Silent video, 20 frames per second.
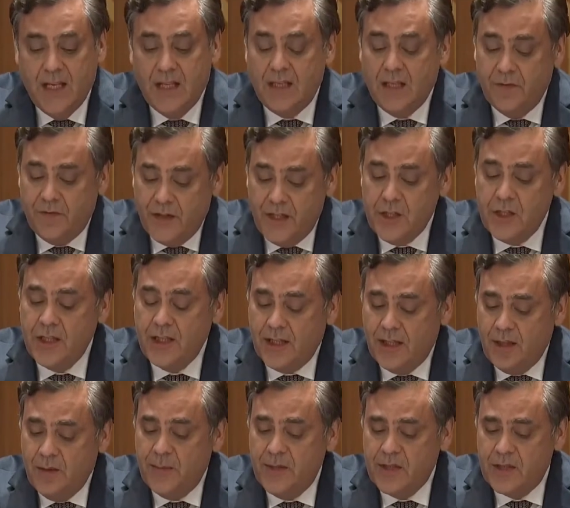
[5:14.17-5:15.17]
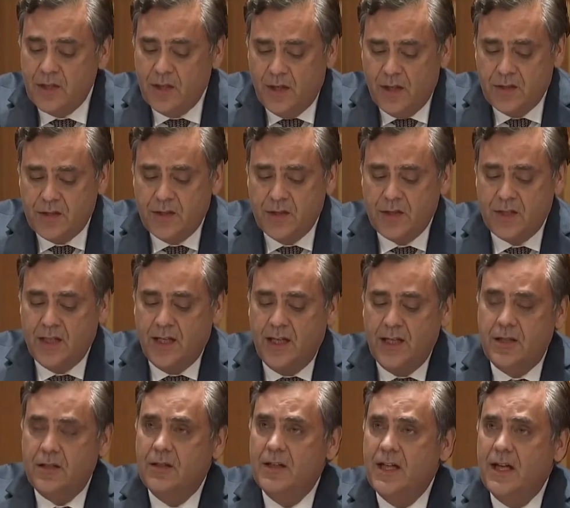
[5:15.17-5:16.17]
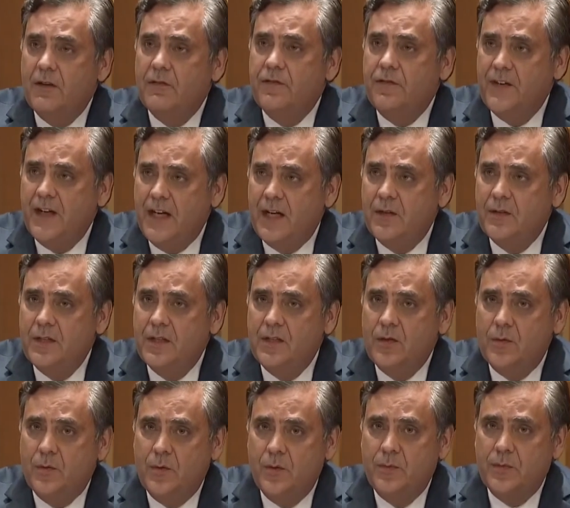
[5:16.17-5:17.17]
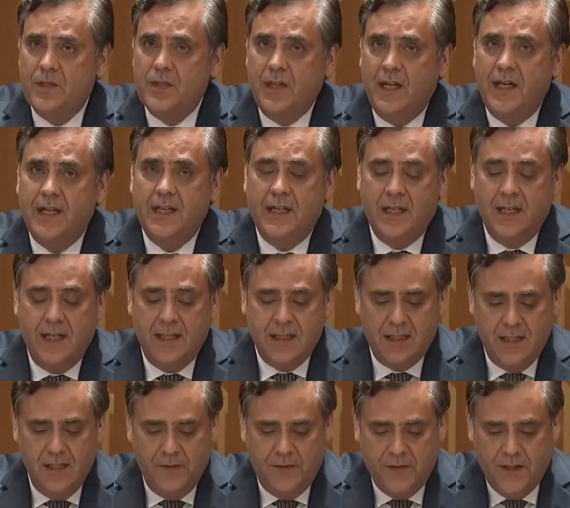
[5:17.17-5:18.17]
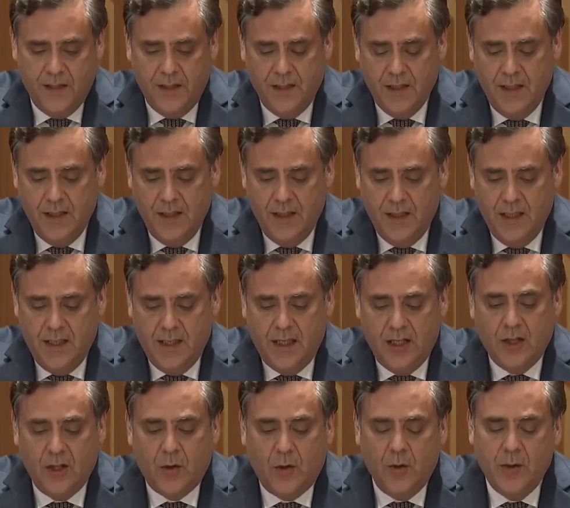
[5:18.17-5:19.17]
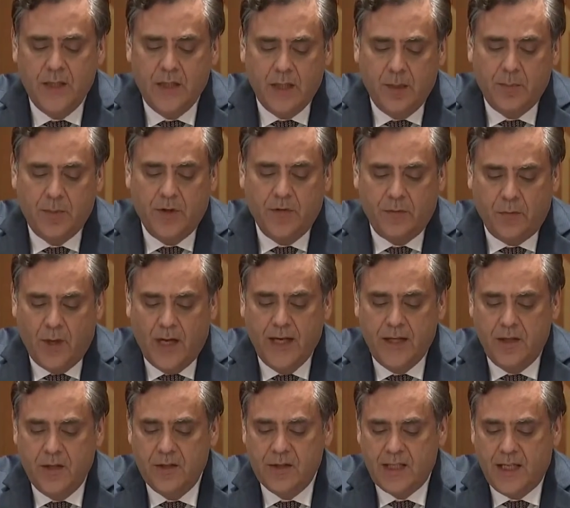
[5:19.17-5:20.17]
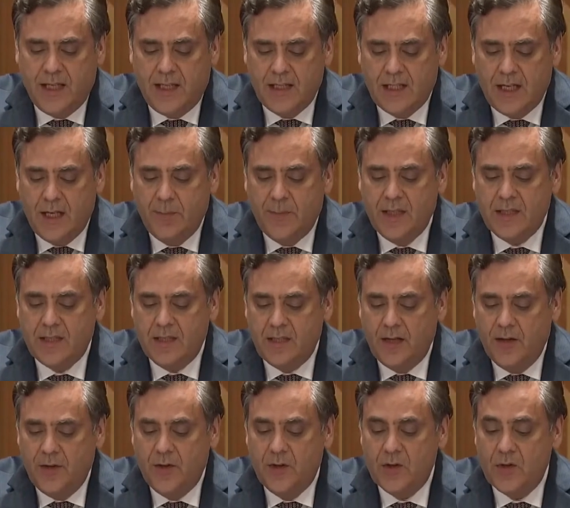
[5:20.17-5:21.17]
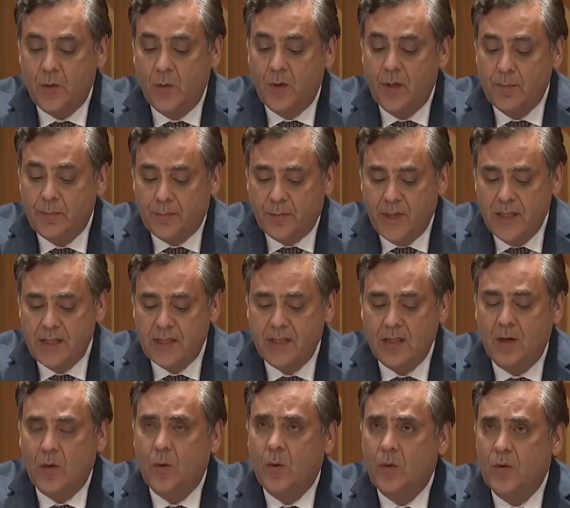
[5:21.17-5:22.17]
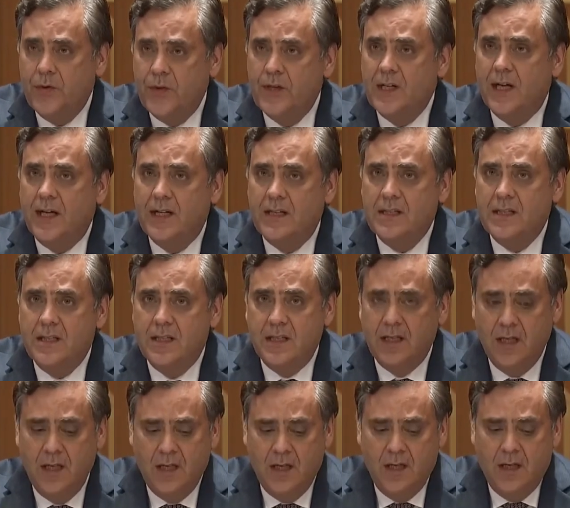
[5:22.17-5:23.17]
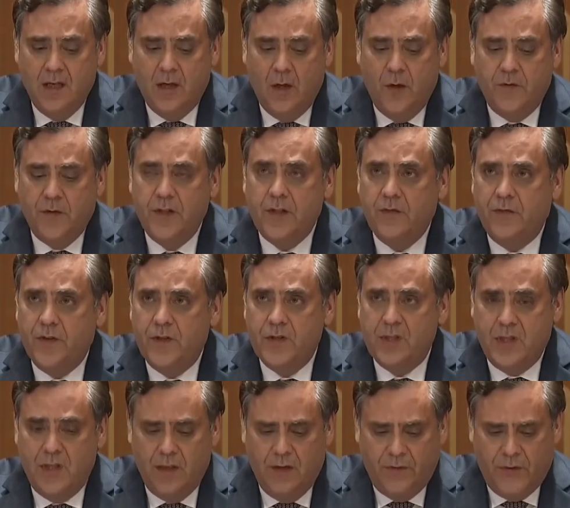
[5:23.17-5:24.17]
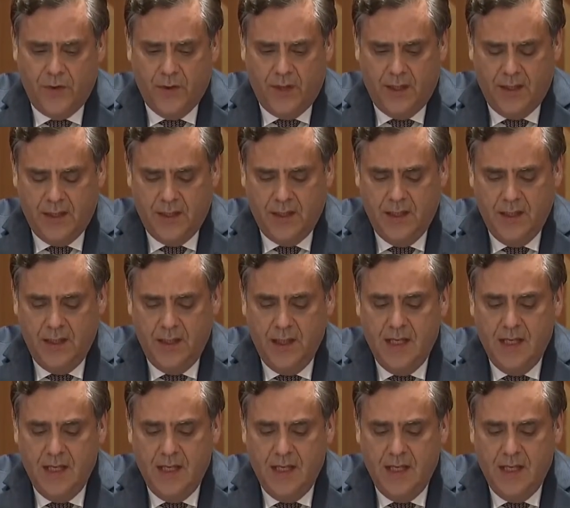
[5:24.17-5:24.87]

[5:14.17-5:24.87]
The avenging elements in our society are now found in groups like Antifa, and a growing number of writers, academics, and others who are embracing orthodoxy over diversity of thought.